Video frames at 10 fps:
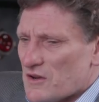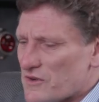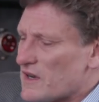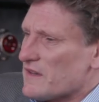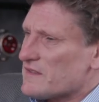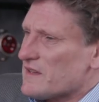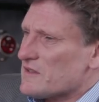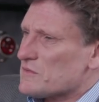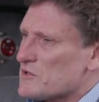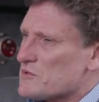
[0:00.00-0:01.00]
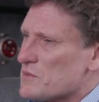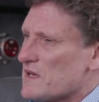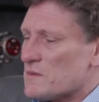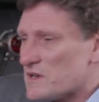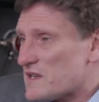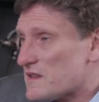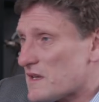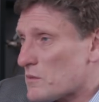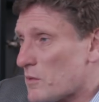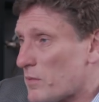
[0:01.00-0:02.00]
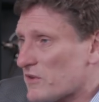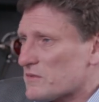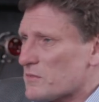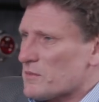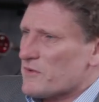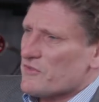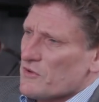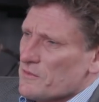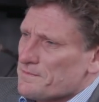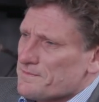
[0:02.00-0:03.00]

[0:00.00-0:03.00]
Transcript: realize things which we, we didn't think were possible before.